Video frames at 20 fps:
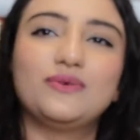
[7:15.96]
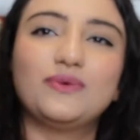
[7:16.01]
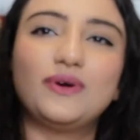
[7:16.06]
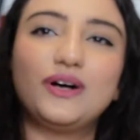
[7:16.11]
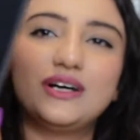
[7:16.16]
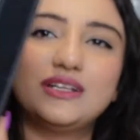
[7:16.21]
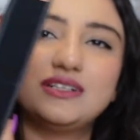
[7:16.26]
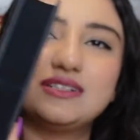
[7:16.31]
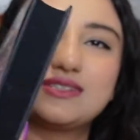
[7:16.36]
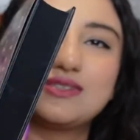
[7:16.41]

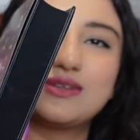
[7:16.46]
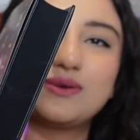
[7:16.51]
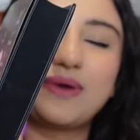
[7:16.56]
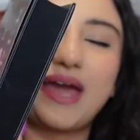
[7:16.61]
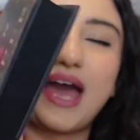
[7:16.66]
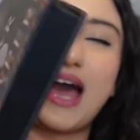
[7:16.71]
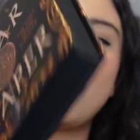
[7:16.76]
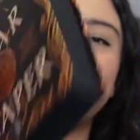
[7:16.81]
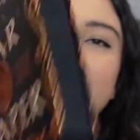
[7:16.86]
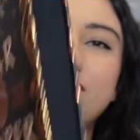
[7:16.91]
one, so we
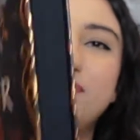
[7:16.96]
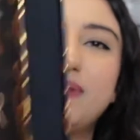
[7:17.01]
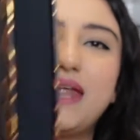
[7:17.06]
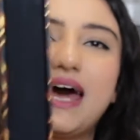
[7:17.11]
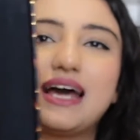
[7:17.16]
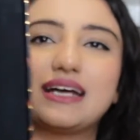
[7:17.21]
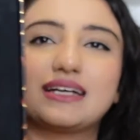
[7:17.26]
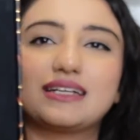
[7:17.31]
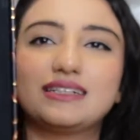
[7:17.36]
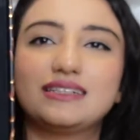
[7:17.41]
have
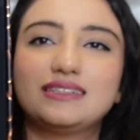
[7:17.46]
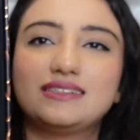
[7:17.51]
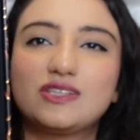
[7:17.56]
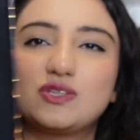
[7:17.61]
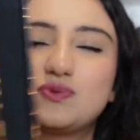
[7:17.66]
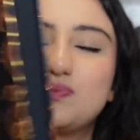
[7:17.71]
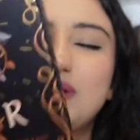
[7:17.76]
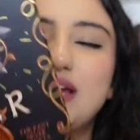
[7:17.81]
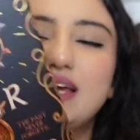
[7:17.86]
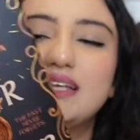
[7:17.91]
black
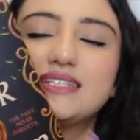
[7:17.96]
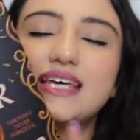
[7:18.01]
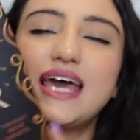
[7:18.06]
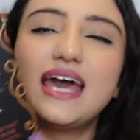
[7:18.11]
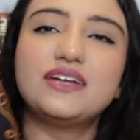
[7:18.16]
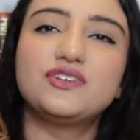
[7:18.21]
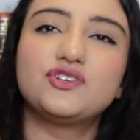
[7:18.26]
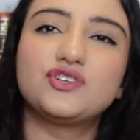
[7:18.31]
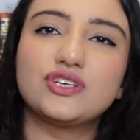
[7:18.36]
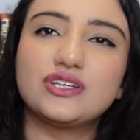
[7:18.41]
sprayed
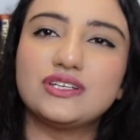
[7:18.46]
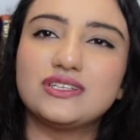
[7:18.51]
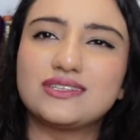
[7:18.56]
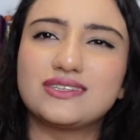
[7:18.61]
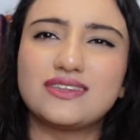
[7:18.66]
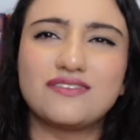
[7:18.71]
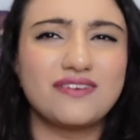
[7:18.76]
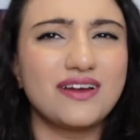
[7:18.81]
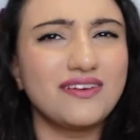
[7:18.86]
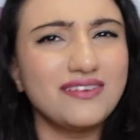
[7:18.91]
edges.
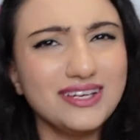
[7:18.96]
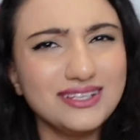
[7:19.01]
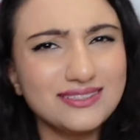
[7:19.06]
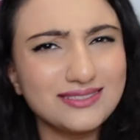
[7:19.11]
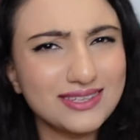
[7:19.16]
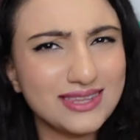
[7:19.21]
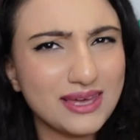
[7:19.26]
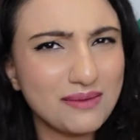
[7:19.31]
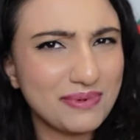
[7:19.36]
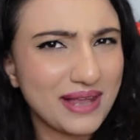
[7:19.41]
They're very
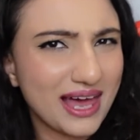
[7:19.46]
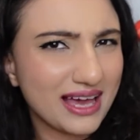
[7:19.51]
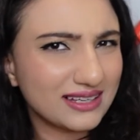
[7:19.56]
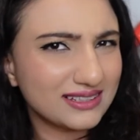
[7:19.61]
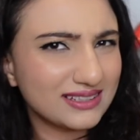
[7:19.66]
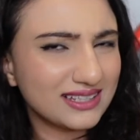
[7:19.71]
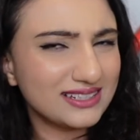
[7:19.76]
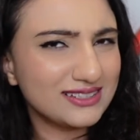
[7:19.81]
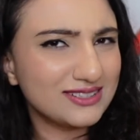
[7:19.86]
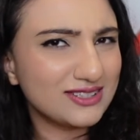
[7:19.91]
into the
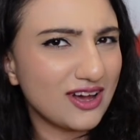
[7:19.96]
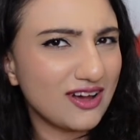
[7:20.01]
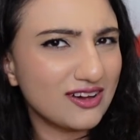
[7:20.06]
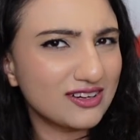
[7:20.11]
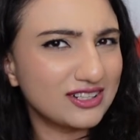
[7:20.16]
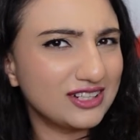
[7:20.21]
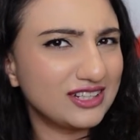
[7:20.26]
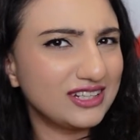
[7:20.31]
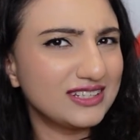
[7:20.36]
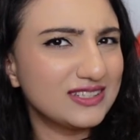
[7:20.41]
black and
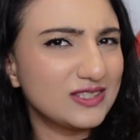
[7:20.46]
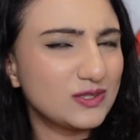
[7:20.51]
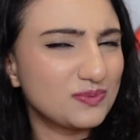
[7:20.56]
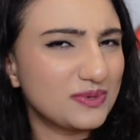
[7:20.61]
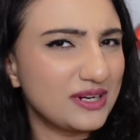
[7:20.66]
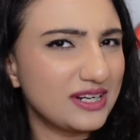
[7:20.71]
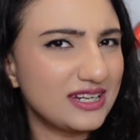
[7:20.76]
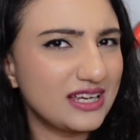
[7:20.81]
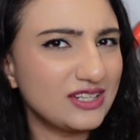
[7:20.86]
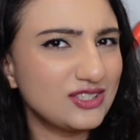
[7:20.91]
dark coloured
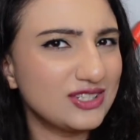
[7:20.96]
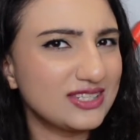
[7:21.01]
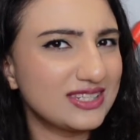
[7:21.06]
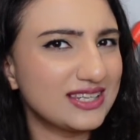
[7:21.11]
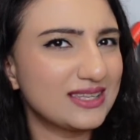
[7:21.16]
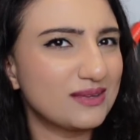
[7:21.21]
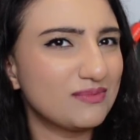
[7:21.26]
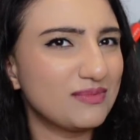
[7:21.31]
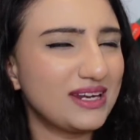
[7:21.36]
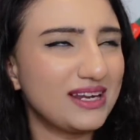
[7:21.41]
sprayed edges
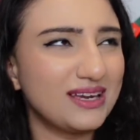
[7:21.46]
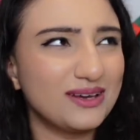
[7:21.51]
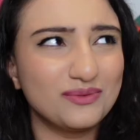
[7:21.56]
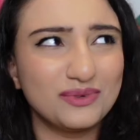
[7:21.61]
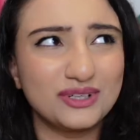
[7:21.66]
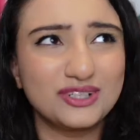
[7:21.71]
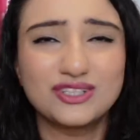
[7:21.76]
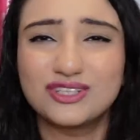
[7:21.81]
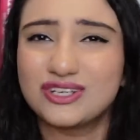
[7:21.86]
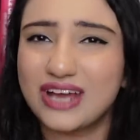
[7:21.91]
at the minute,
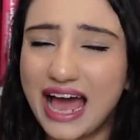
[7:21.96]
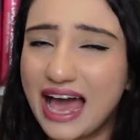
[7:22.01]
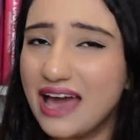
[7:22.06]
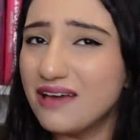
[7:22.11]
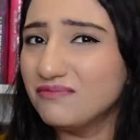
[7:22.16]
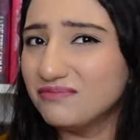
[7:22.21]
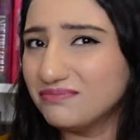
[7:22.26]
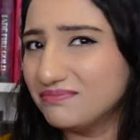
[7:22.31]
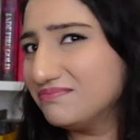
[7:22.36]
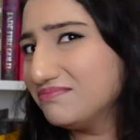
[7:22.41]
which
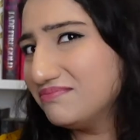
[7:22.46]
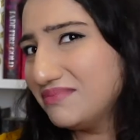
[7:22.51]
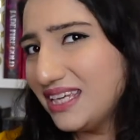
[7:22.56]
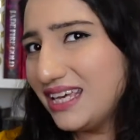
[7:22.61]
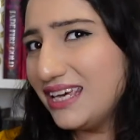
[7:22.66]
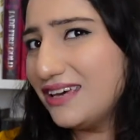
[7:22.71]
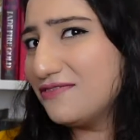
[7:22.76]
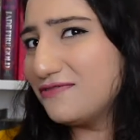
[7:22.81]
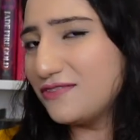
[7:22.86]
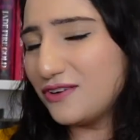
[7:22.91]
I'm
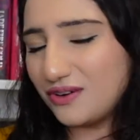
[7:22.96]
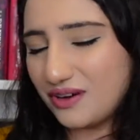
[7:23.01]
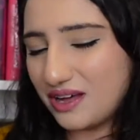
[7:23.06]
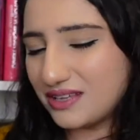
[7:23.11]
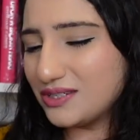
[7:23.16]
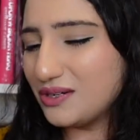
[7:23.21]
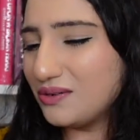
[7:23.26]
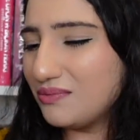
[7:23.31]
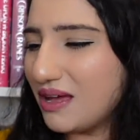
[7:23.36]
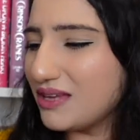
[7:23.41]
here for. I
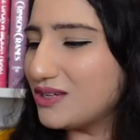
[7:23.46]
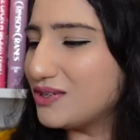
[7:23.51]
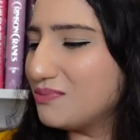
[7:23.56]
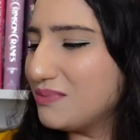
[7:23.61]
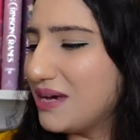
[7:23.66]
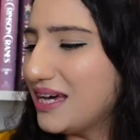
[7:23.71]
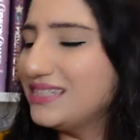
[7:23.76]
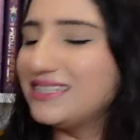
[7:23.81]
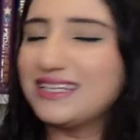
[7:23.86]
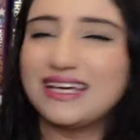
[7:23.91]
don't
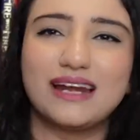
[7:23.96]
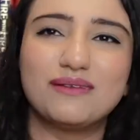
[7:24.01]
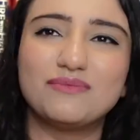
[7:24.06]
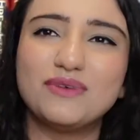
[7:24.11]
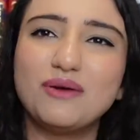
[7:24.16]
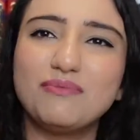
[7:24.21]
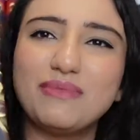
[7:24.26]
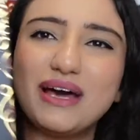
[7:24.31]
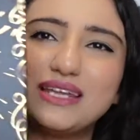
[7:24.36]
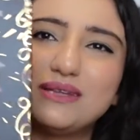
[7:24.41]
mind it. I'm
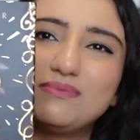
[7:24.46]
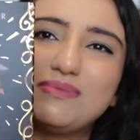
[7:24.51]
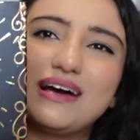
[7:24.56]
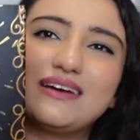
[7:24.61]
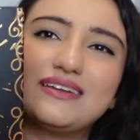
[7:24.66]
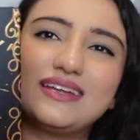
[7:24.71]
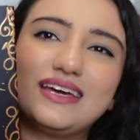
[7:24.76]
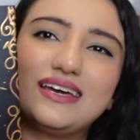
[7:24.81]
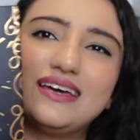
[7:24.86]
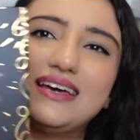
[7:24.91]
not mad
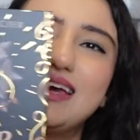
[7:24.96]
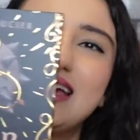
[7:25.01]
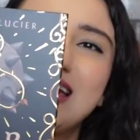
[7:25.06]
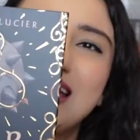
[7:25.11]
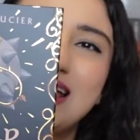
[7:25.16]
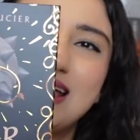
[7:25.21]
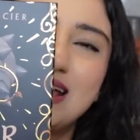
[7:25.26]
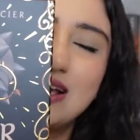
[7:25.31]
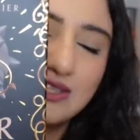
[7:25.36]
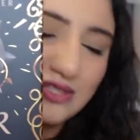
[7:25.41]
about it.
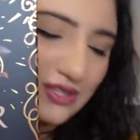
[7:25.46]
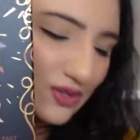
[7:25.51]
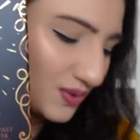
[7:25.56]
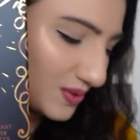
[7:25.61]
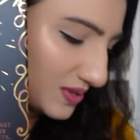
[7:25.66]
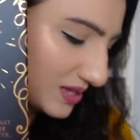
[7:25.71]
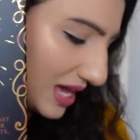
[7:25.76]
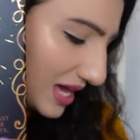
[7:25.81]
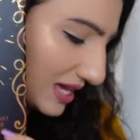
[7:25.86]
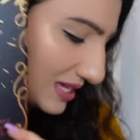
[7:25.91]

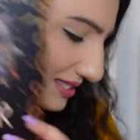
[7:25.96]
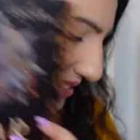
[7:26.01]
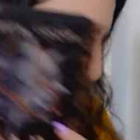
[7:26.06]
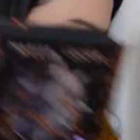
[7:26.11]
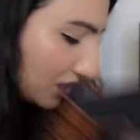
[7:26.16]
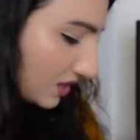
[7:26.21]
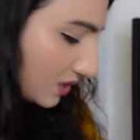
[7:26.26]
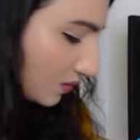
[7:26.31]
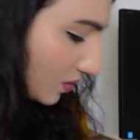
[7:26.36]
So that is another